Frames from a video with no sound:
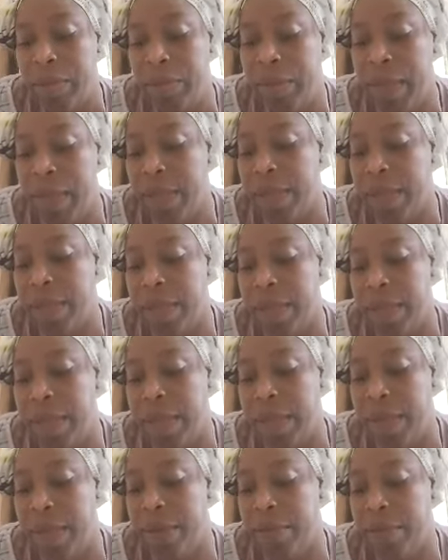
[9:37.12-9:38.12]
be
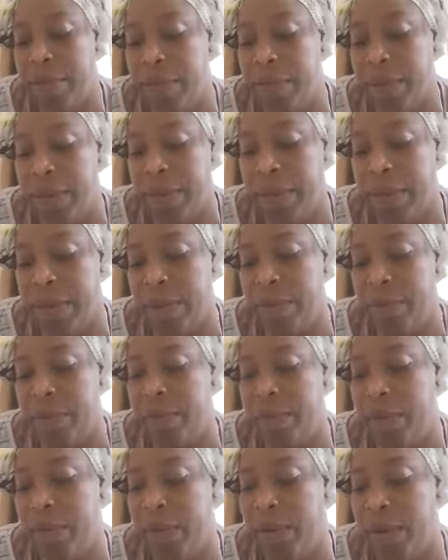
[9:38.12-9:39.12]

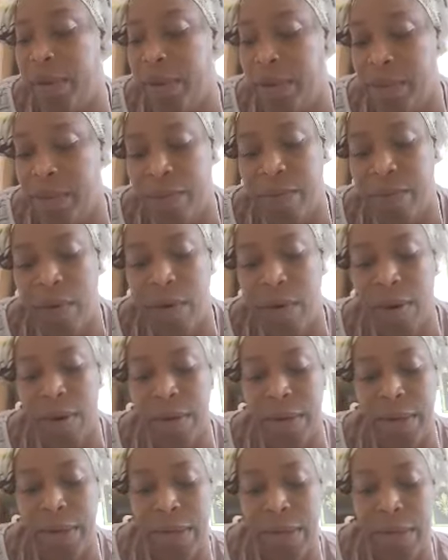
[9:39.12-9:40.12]
careful
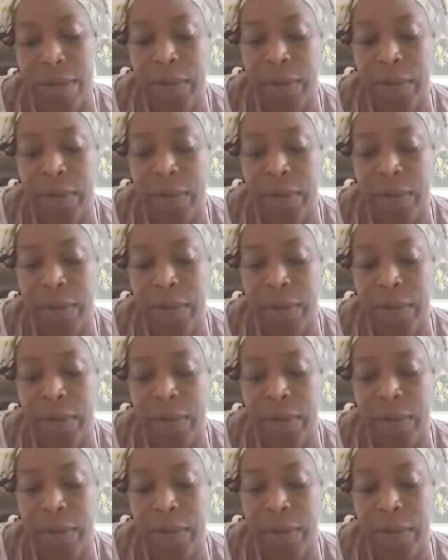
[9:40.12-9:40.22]
for